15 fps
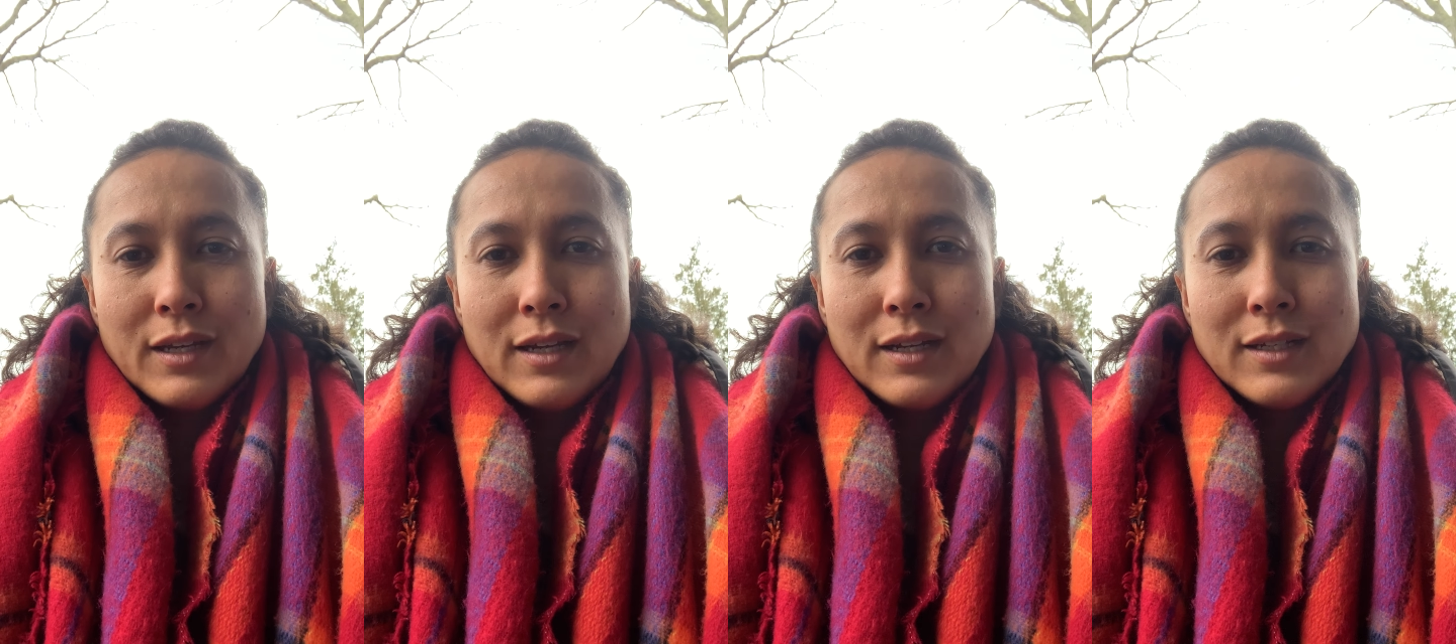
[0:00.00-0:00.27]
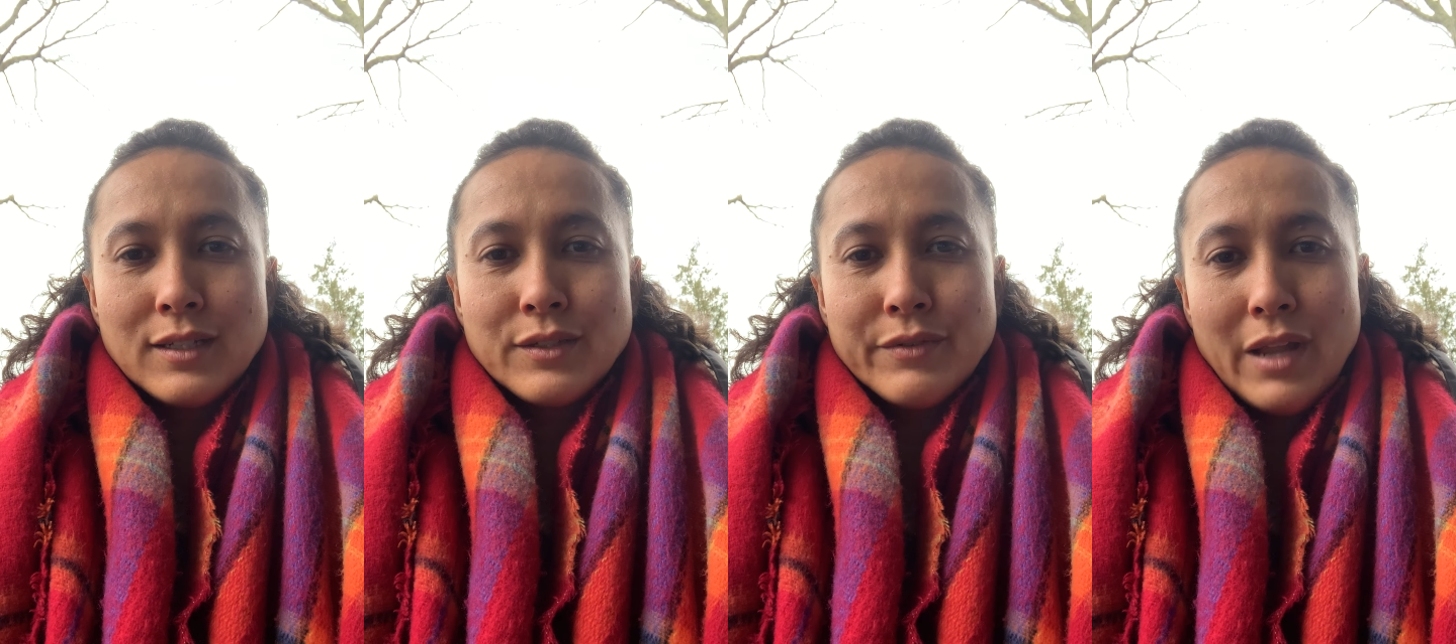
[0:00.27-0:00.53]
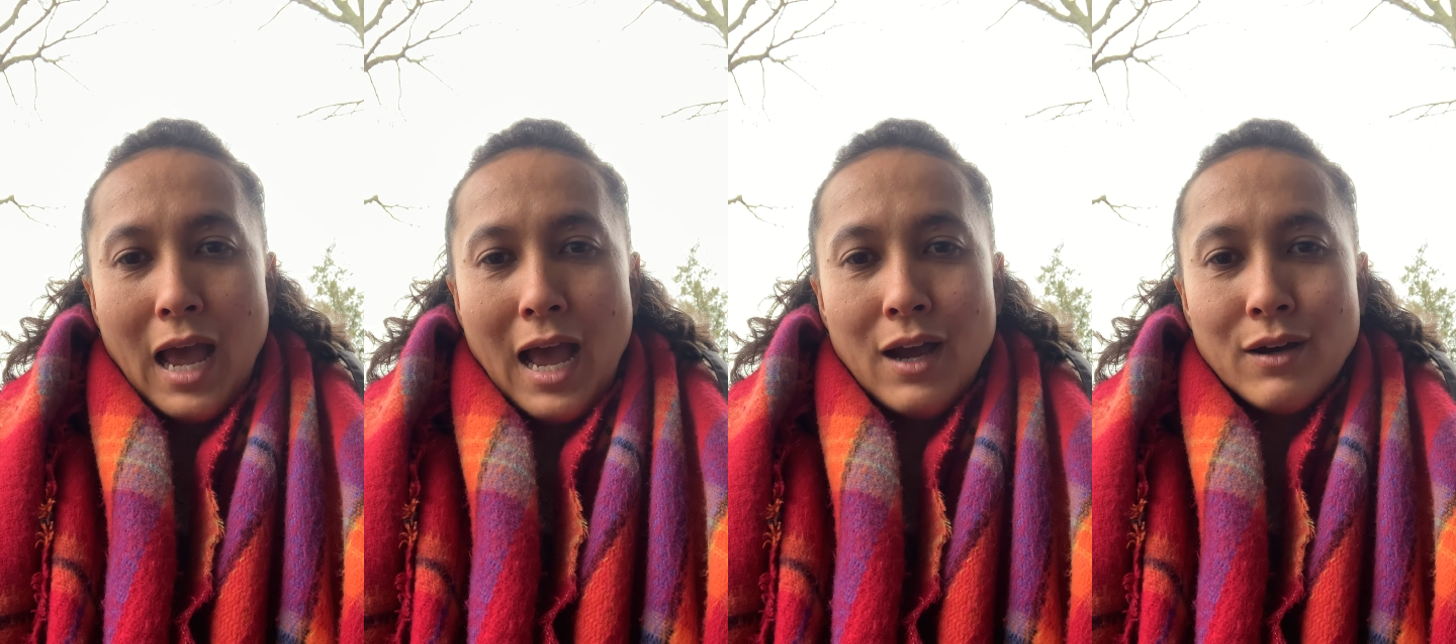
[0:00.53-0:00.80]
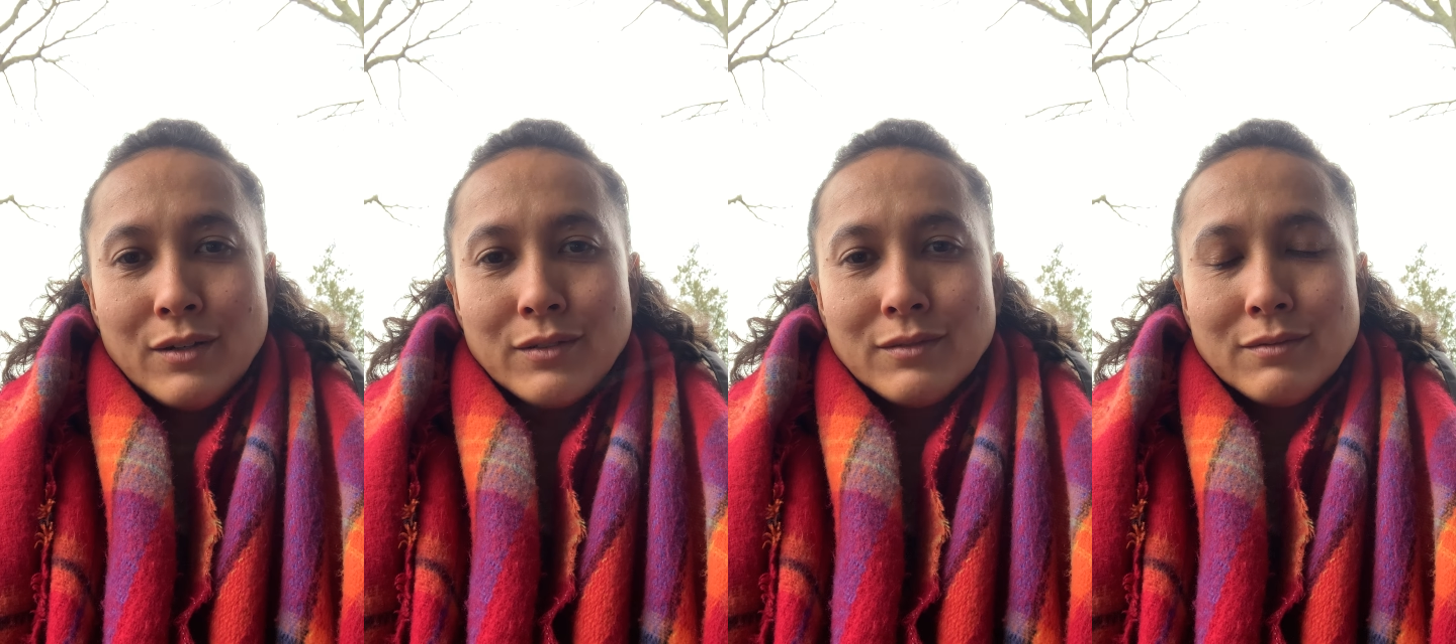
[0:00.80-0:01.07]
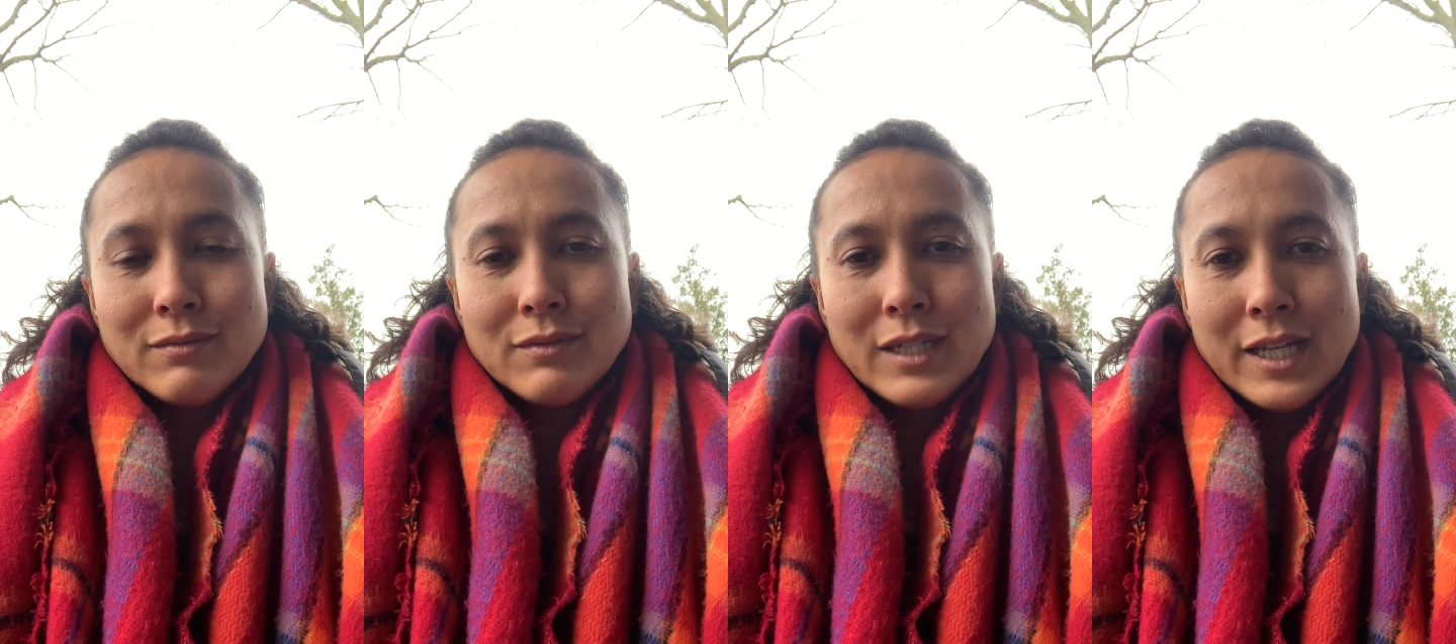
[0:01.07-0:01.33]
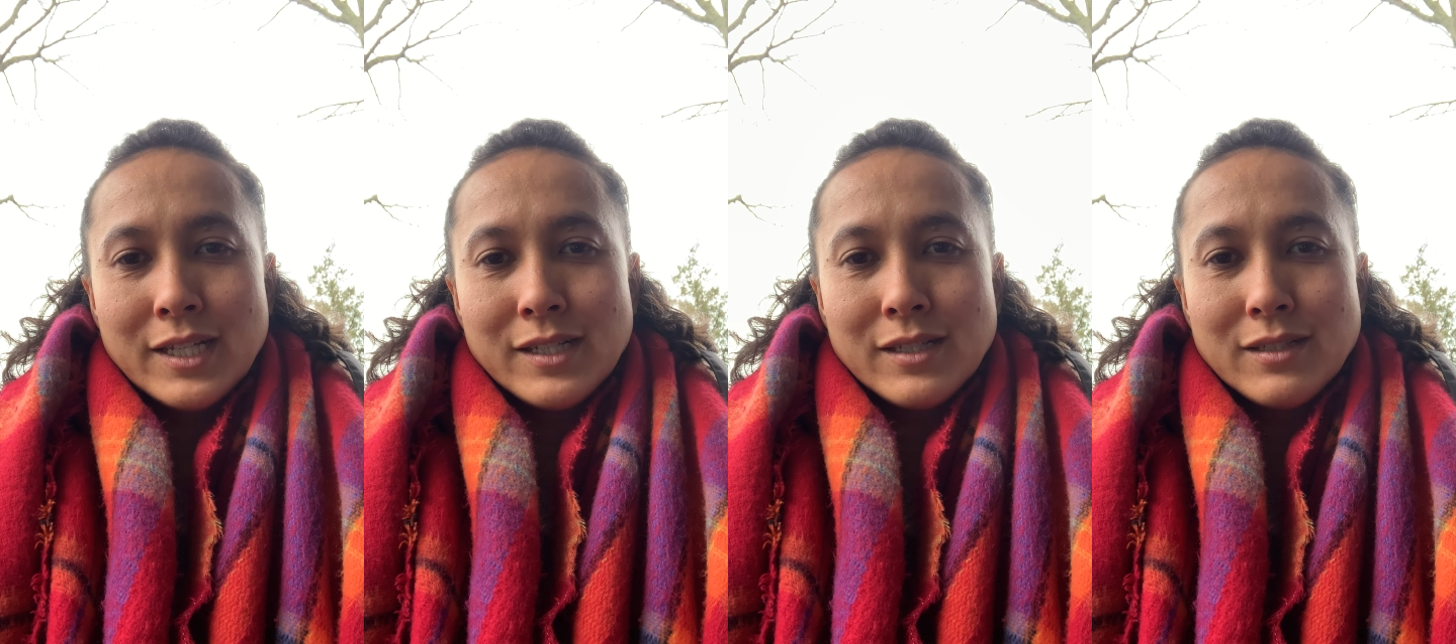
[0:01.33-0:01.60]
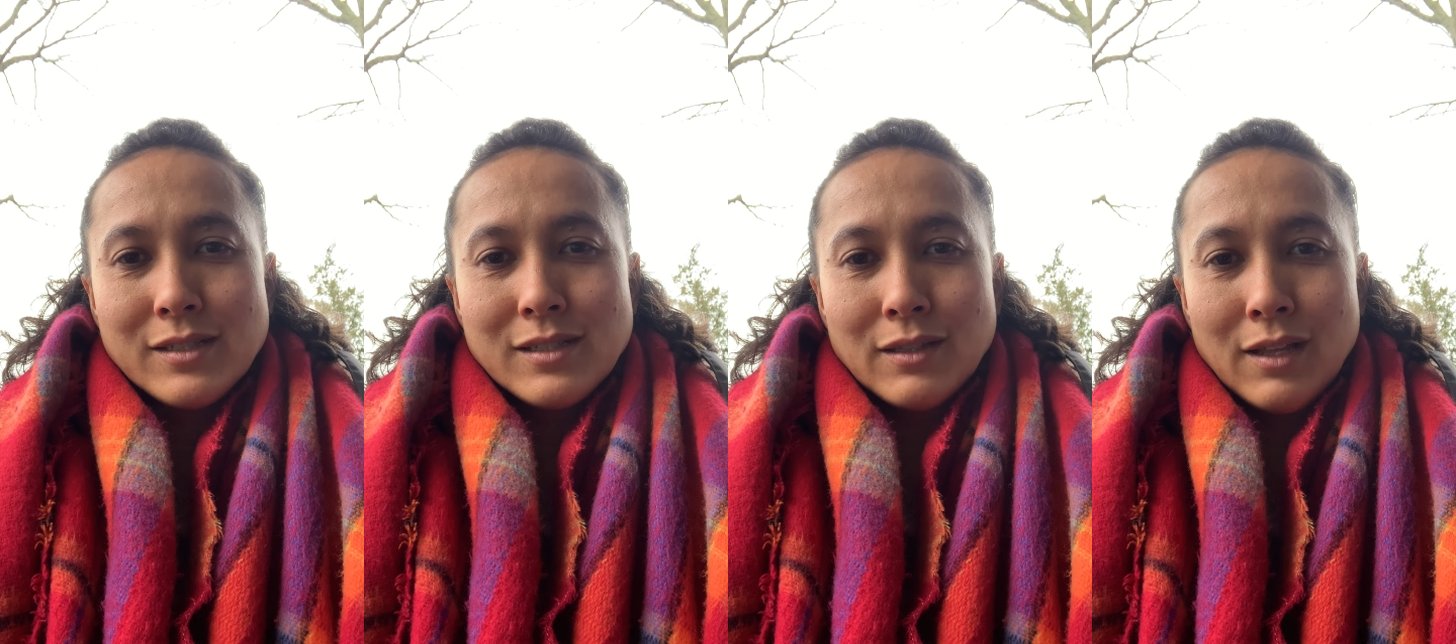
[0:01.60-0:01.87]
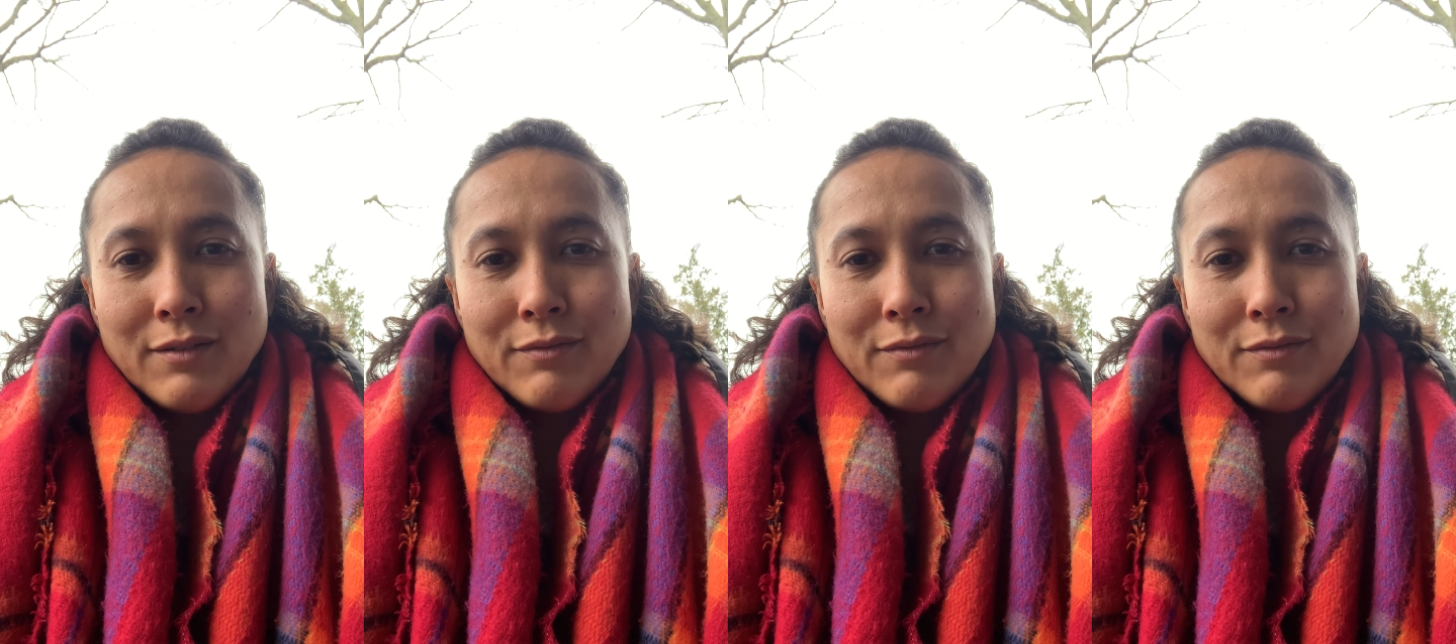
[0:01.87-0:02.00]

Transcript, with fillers: uh, how is